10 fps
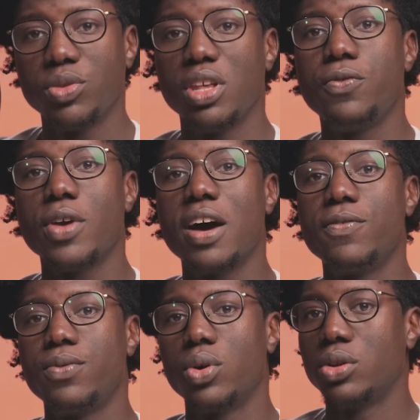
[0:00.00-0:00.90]
If you
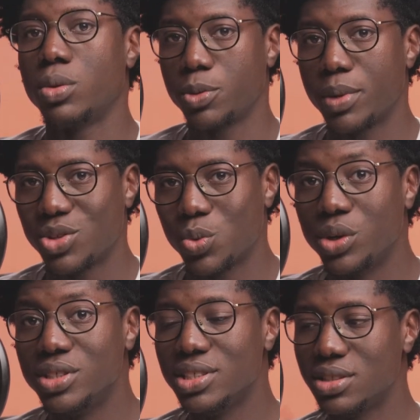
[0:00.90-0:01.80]
have unoptimized
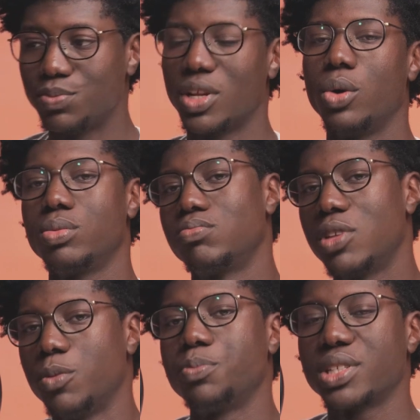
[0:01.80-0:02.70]
queries, I'll
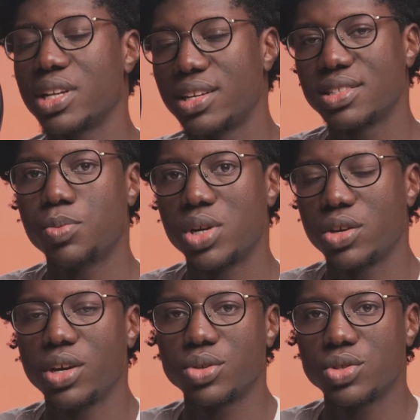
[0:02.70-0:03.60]
give more practical example and
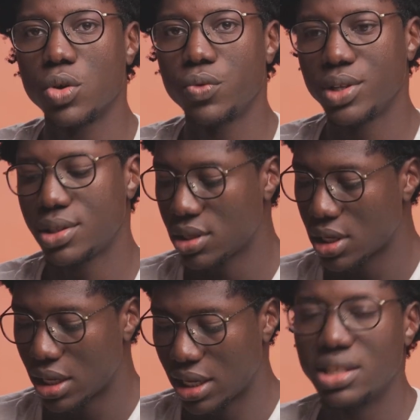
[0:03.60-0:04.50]
tell you how to solve it
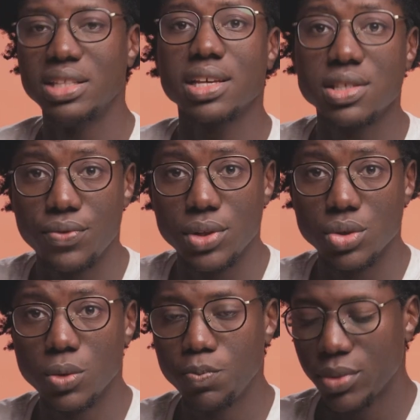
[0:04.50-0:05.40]
in the next
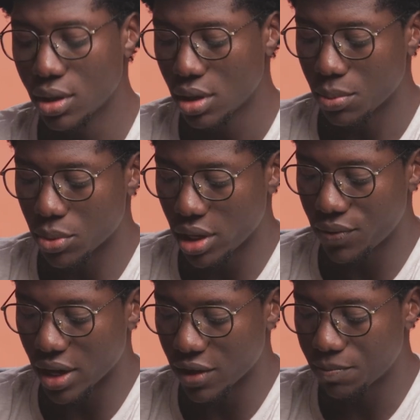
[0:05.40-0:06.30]
video. But
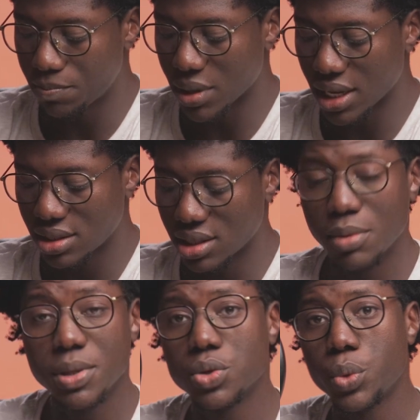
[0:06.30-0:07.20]
if you have bad
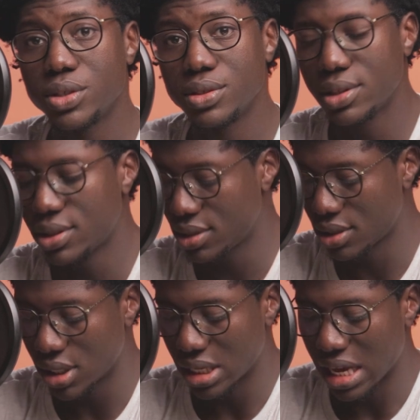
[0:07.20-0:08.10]
database queries
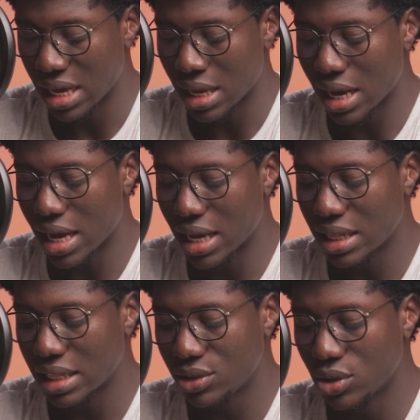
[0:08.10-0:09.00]

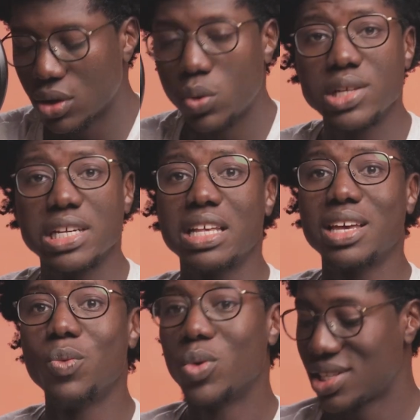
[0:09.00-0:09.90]
and your queries are
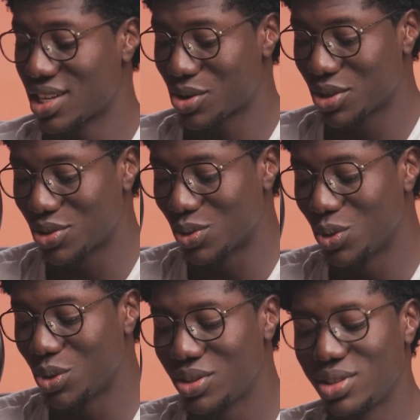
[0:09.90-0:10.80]
taking 1 second to
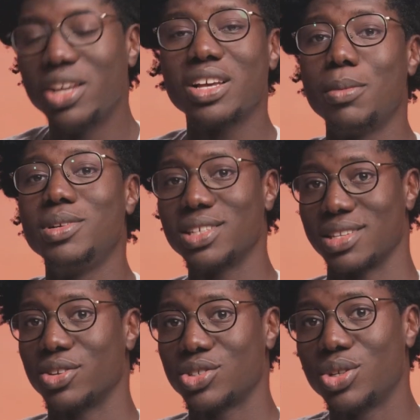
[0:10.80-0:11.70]
load, then you can be
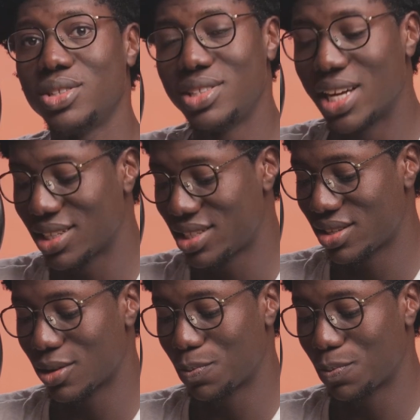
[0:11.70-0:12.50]
rest assured that